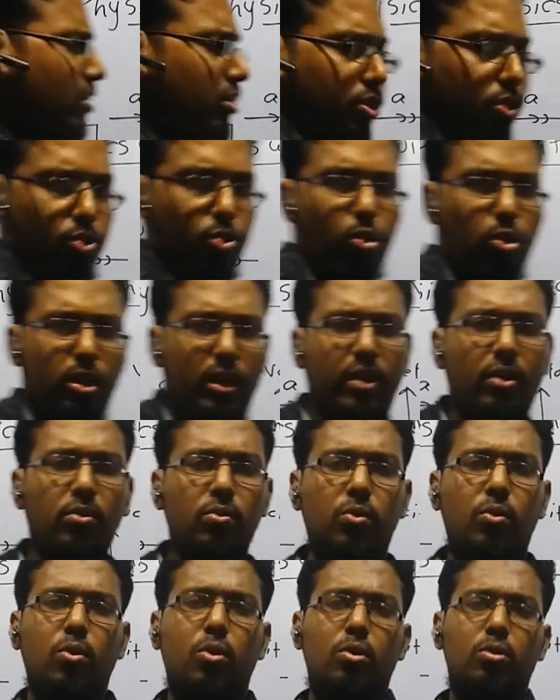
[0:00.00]
you
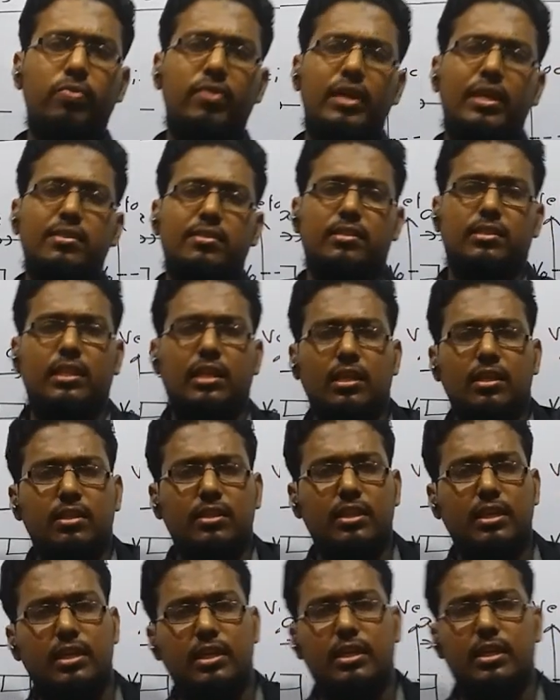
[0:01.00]
have always
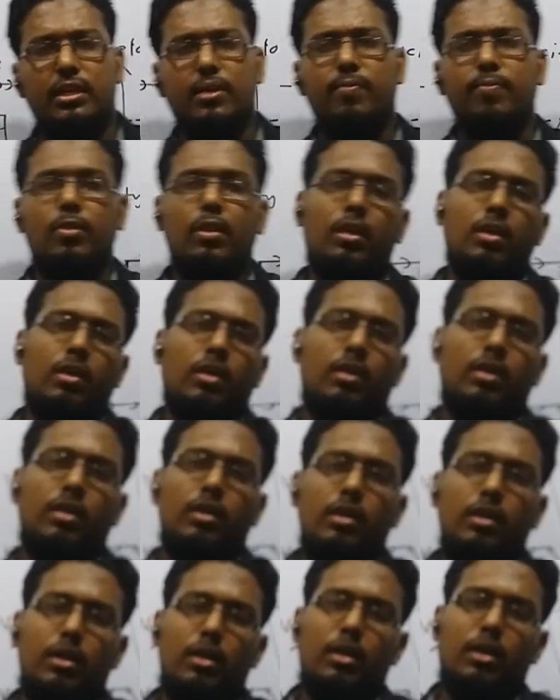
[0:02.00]
seen the
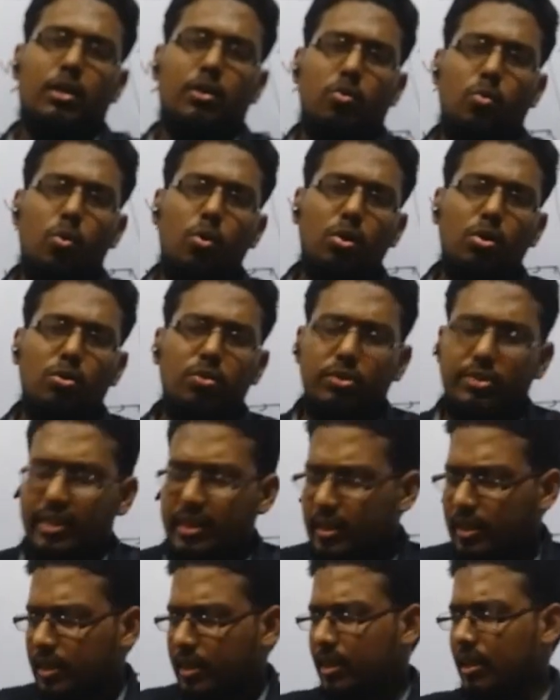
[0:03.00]
all
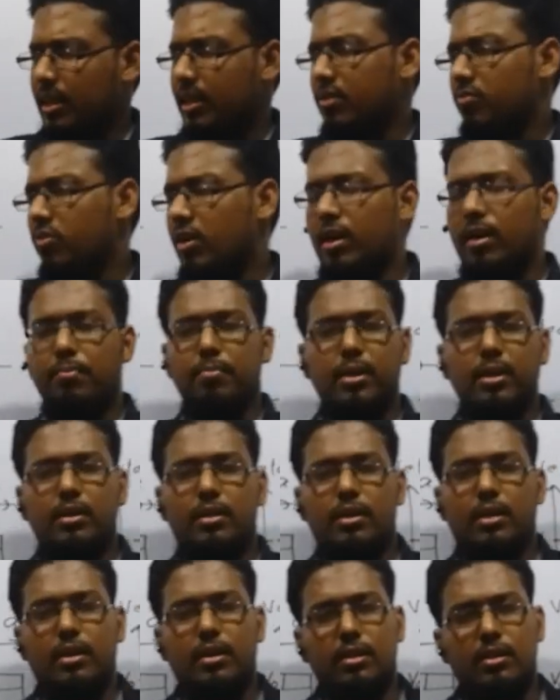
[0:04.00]
the
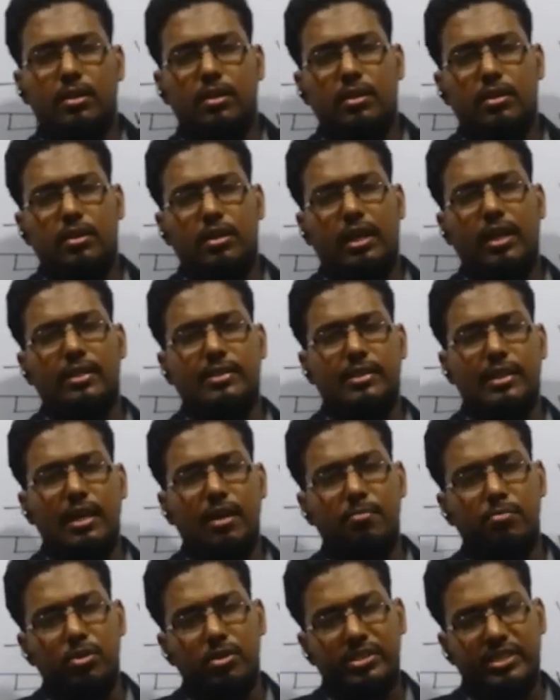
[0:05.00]
environment
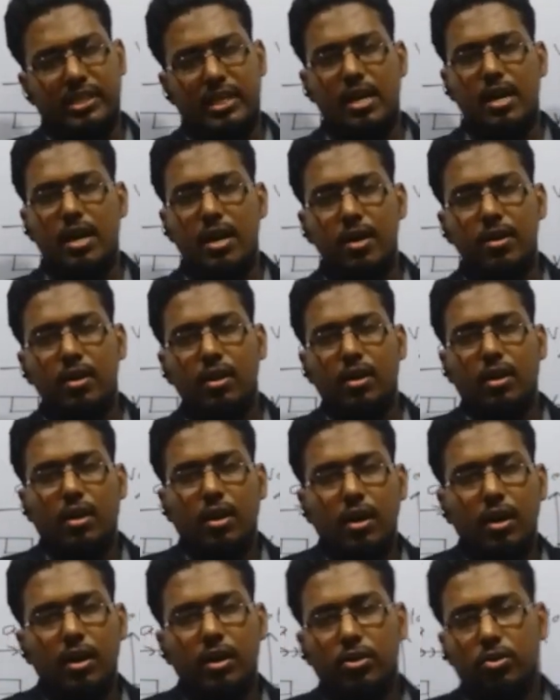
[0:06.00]
examples are
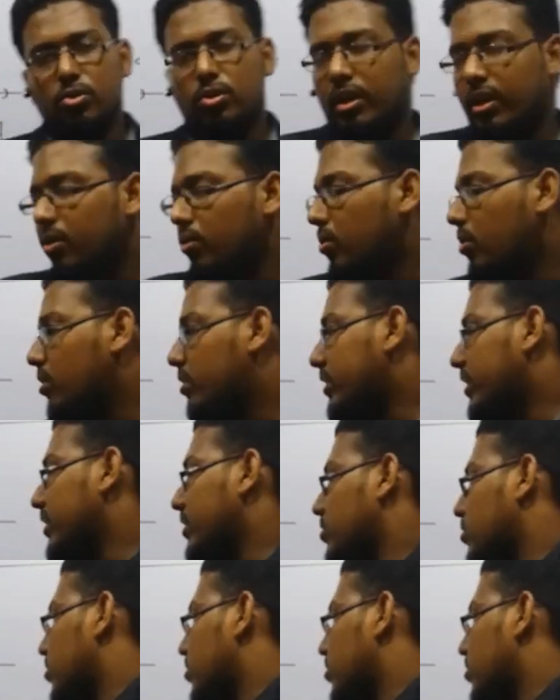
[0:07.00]
you have already